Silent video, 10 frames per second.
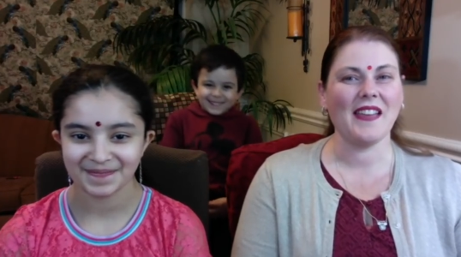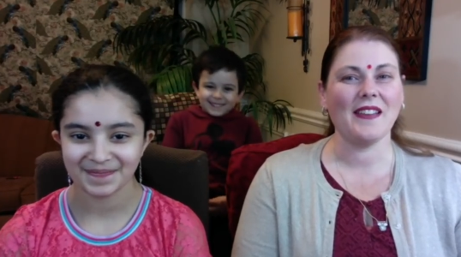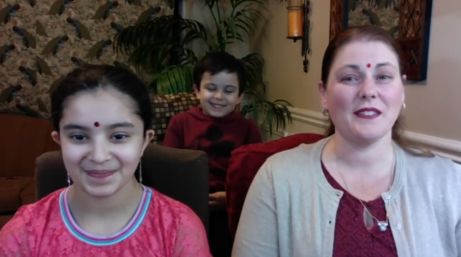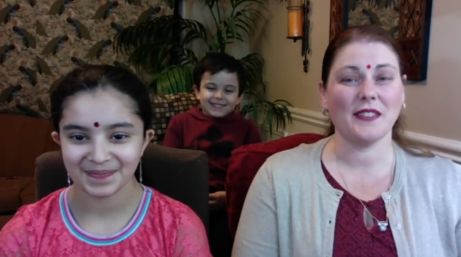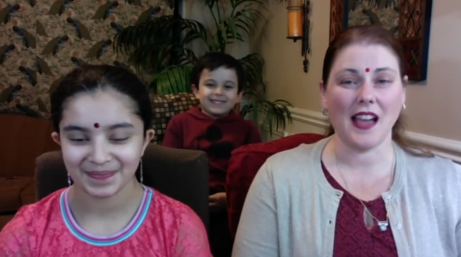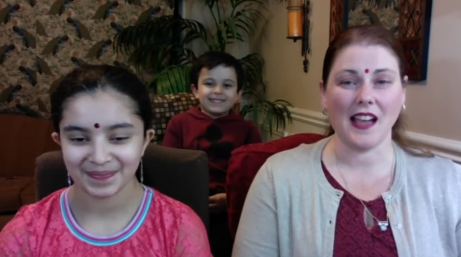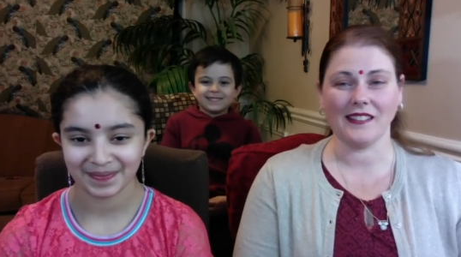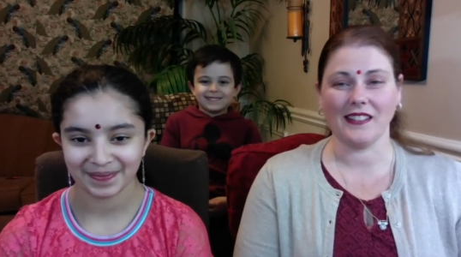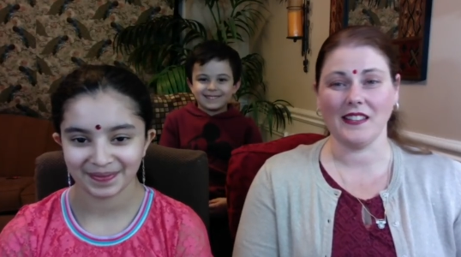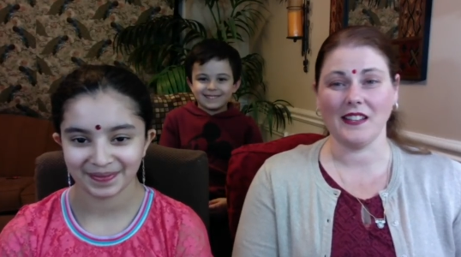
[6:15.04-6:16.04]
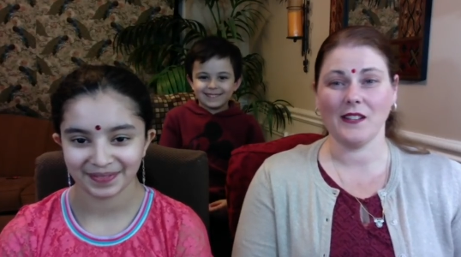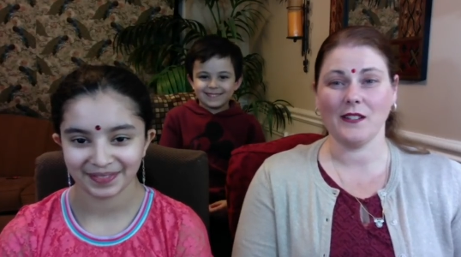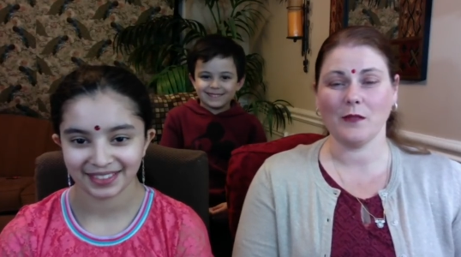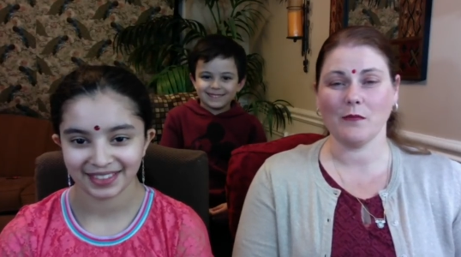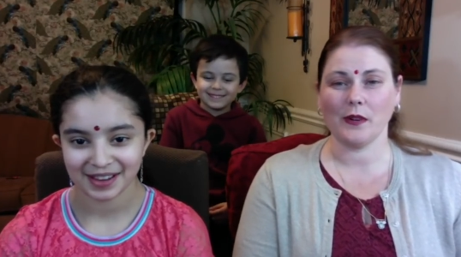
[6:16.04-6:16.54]
Speaker 1: exactly. They
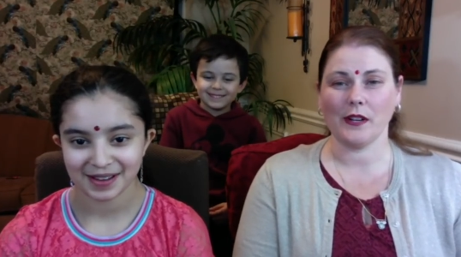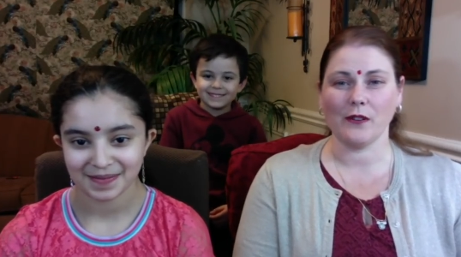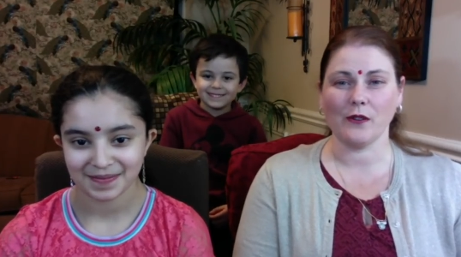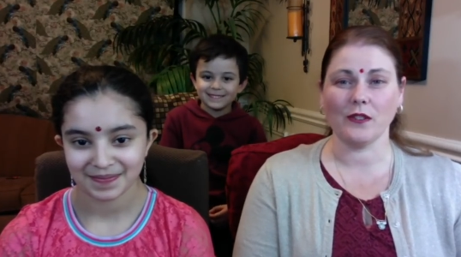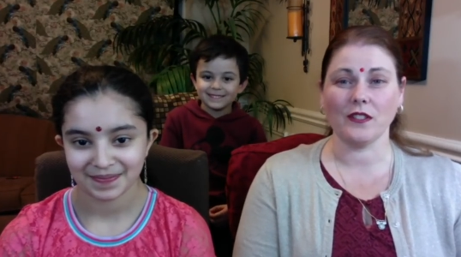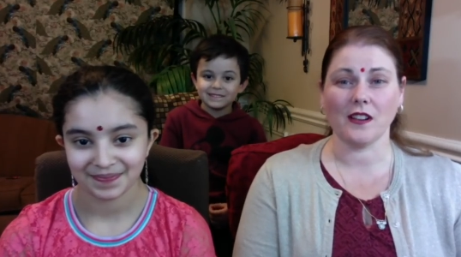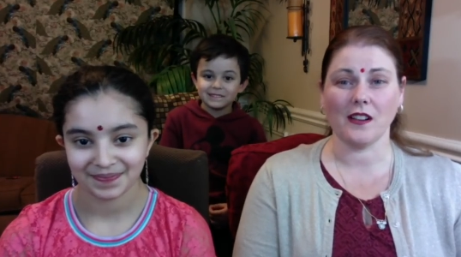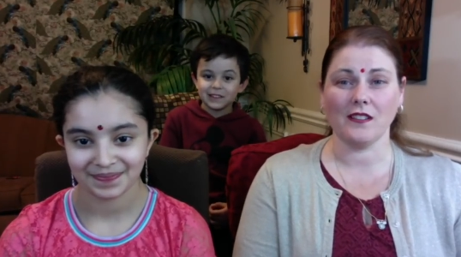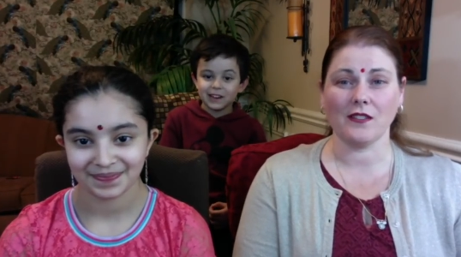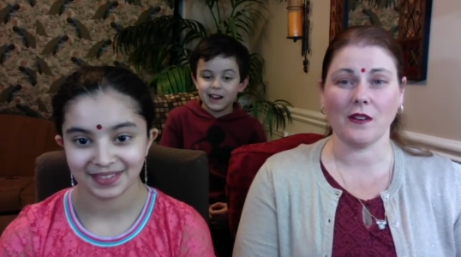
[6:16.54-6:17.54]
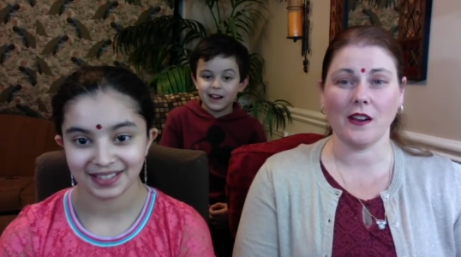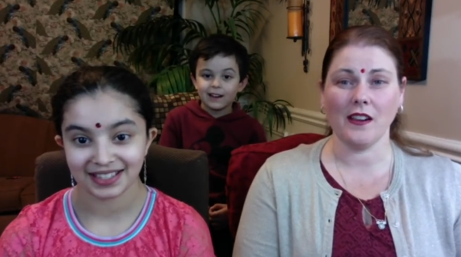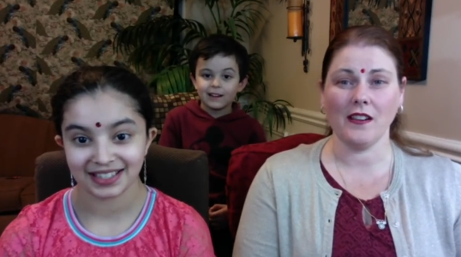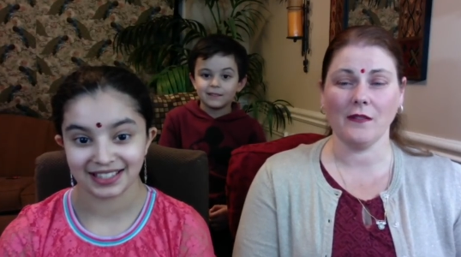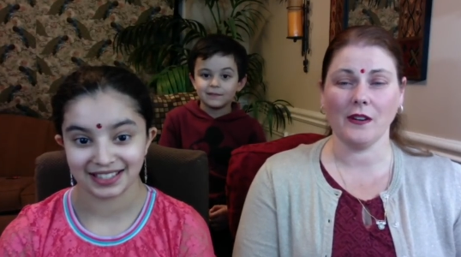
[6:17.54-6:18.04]
did some pretty cool stunts, yeah.
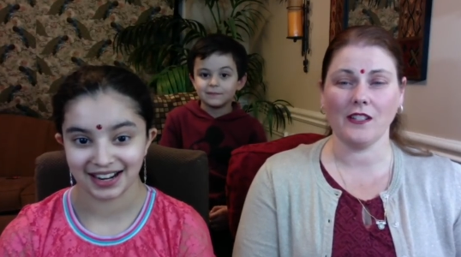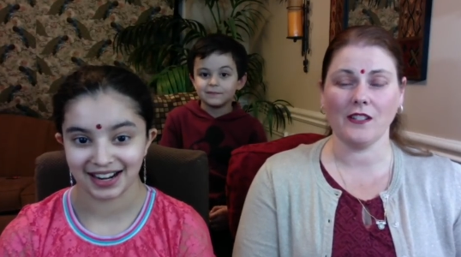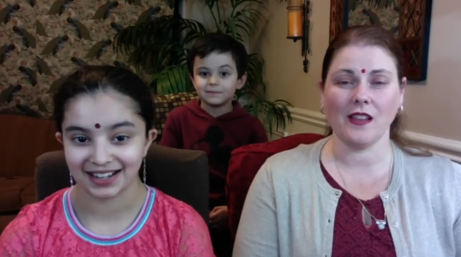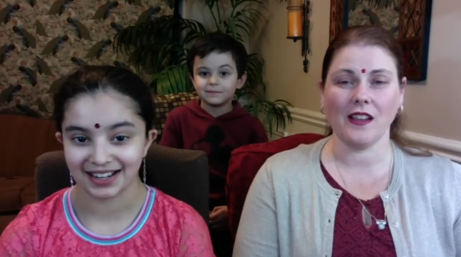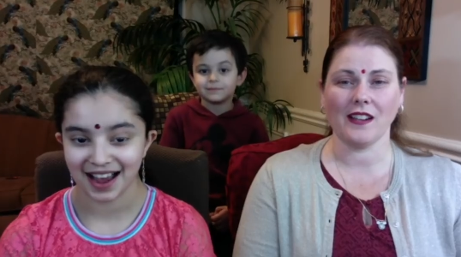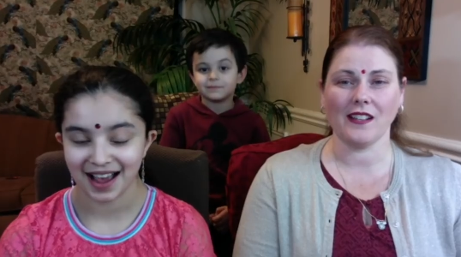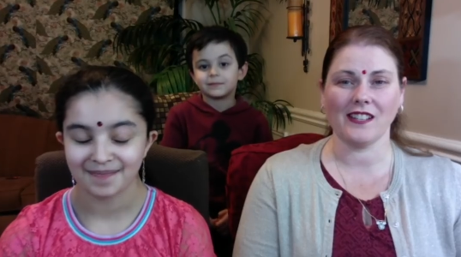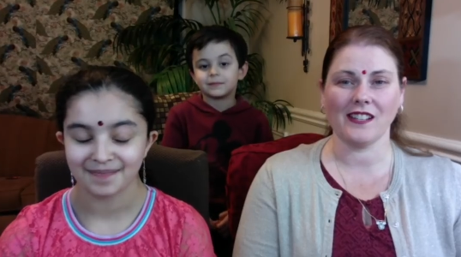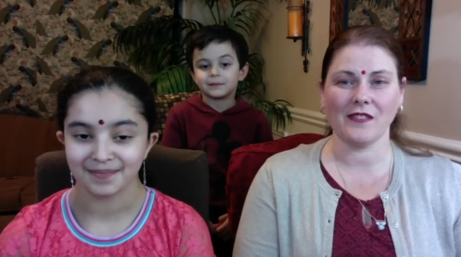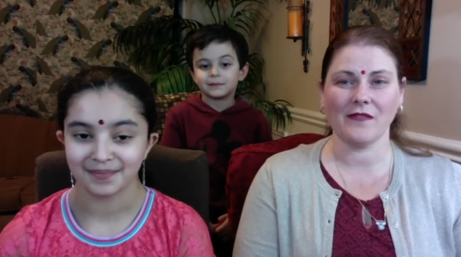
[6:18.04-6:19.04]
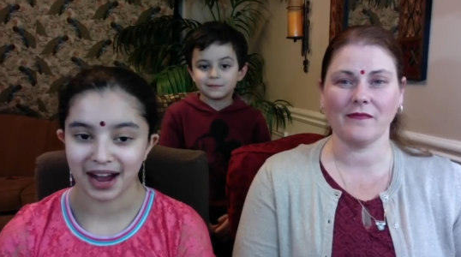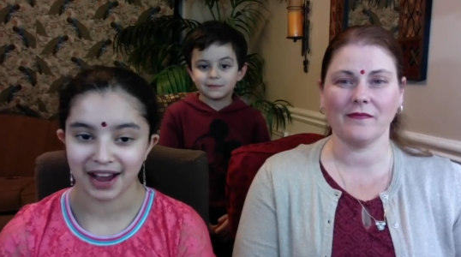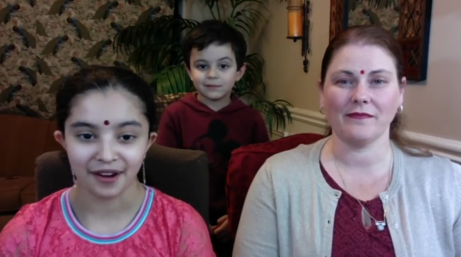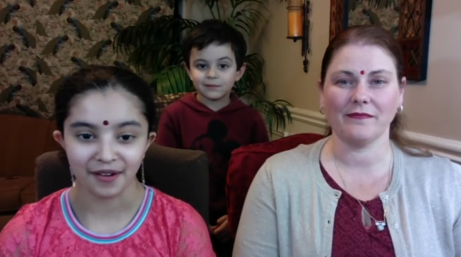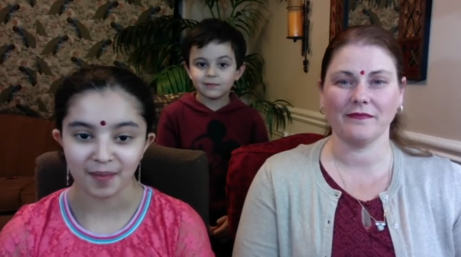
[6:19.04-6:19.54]
right? What yeah. did you like, Anji?
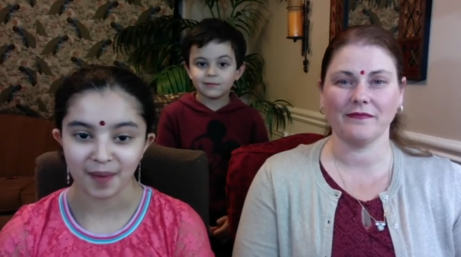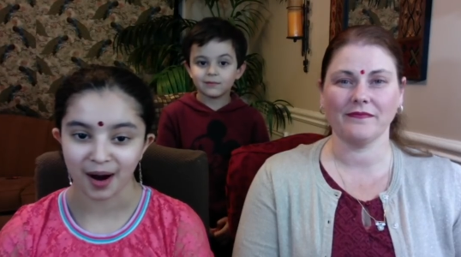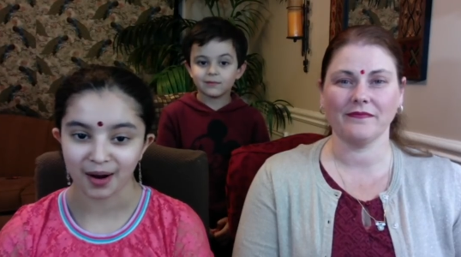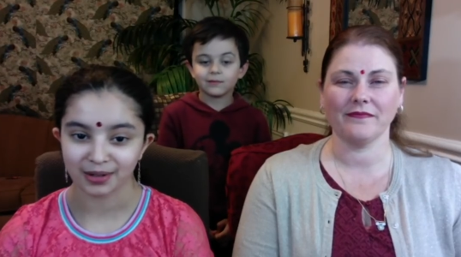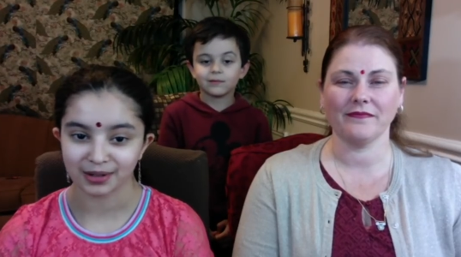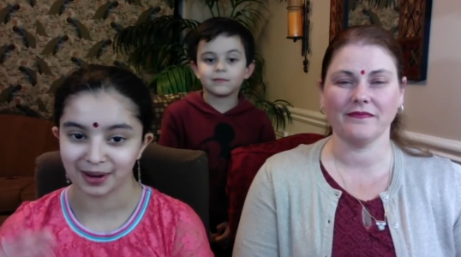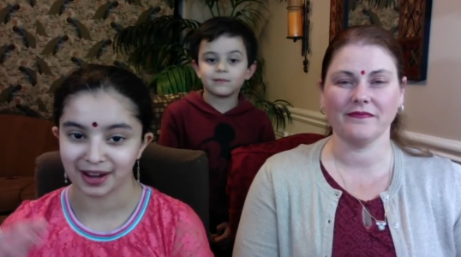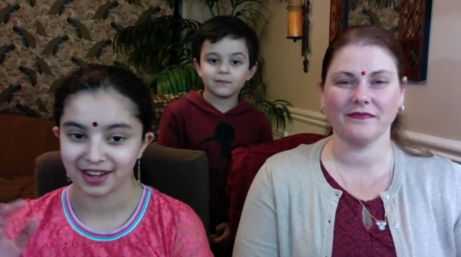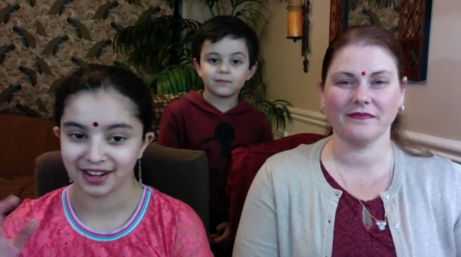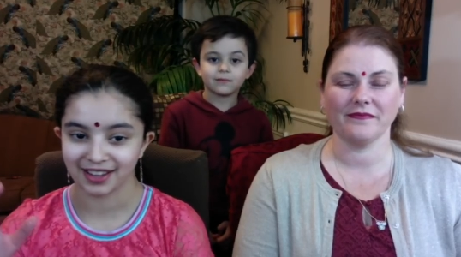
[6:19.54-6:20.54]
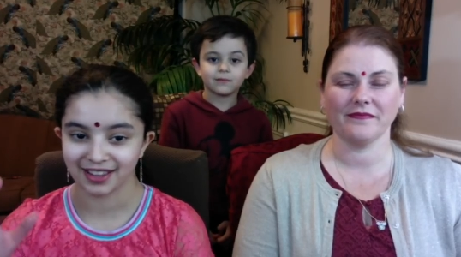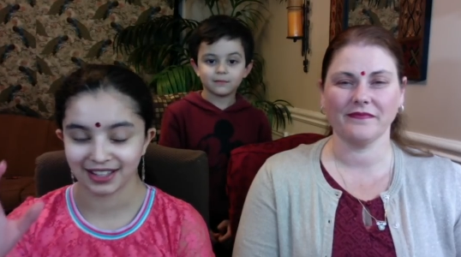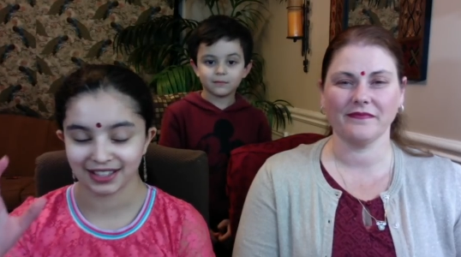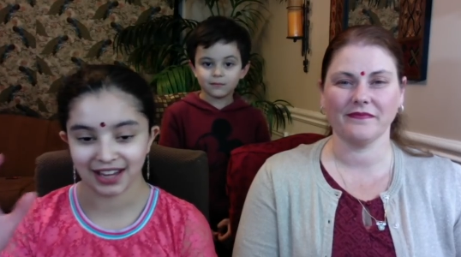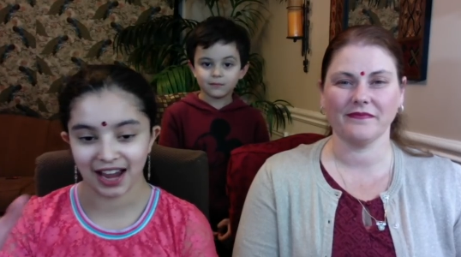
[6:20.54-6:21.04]
Speaker 2: My favorite part was when
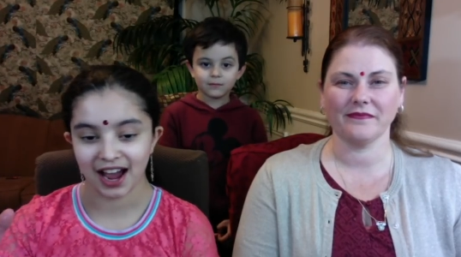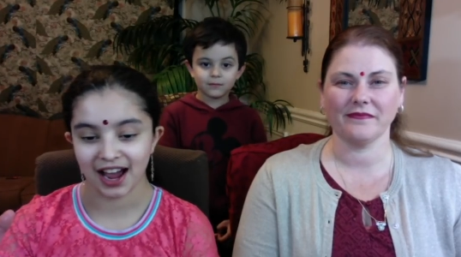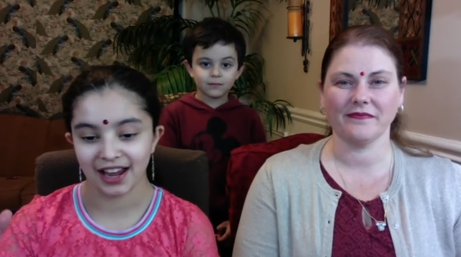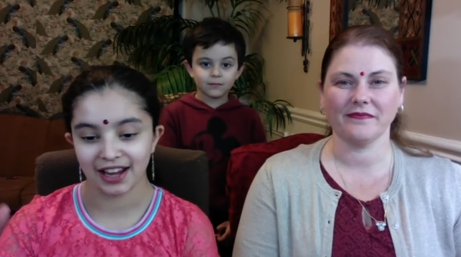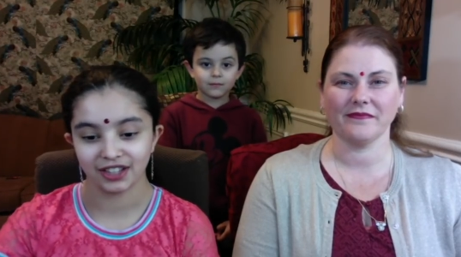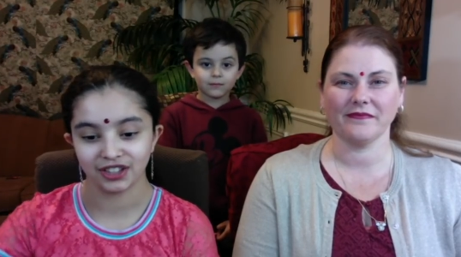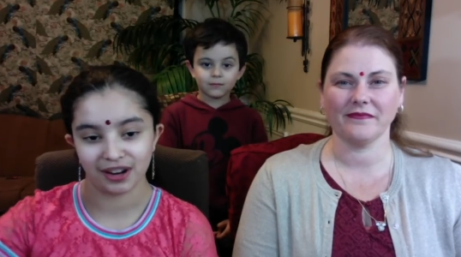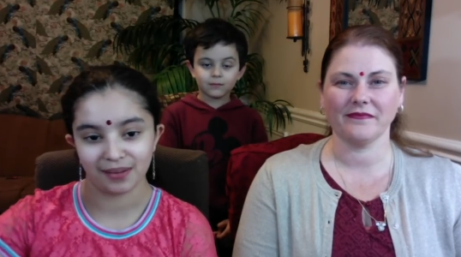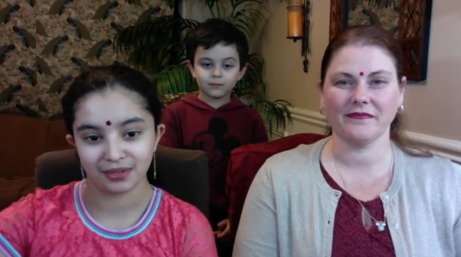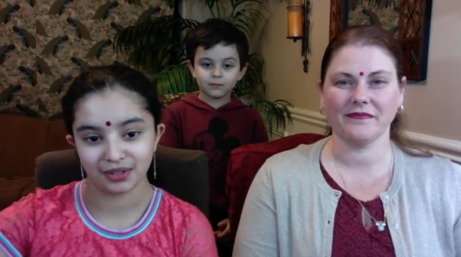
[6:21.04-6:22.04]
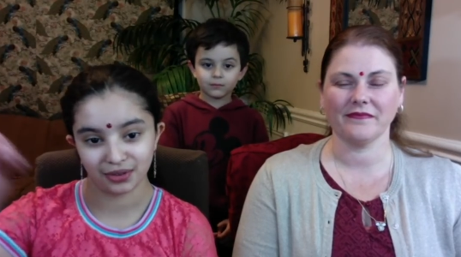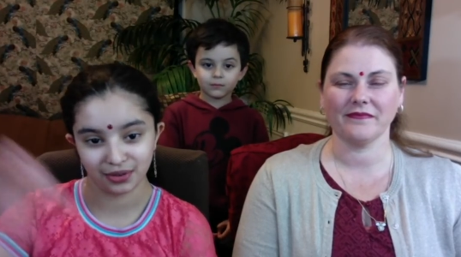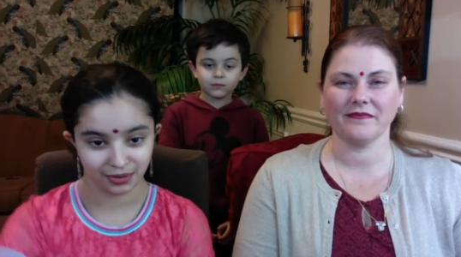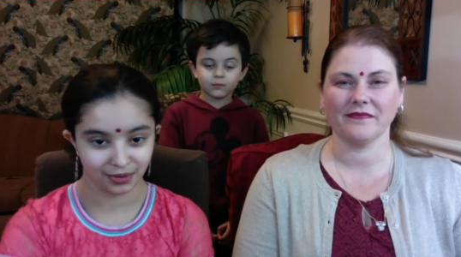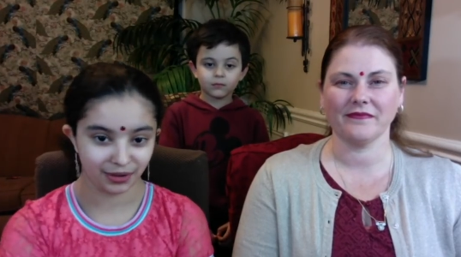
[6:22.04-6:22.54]
this guy jumped
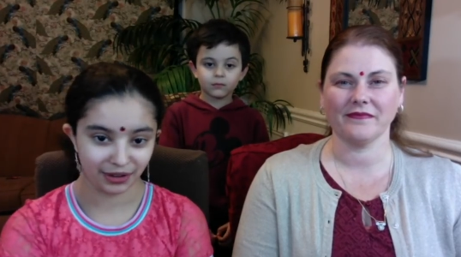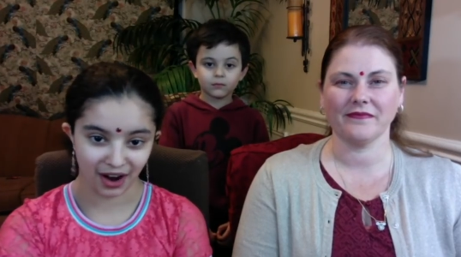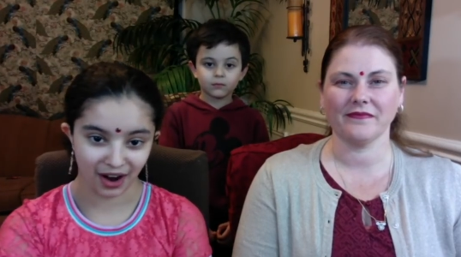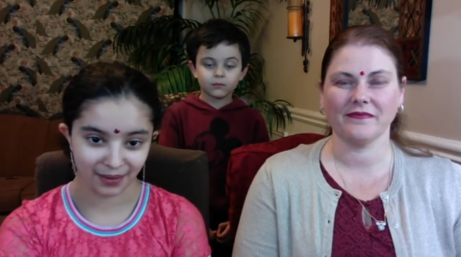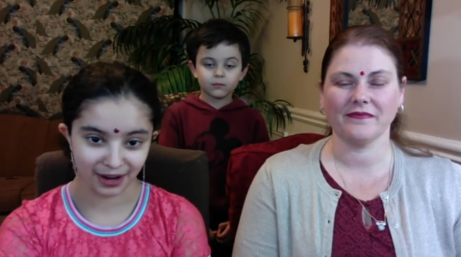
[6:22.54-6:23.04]
through the car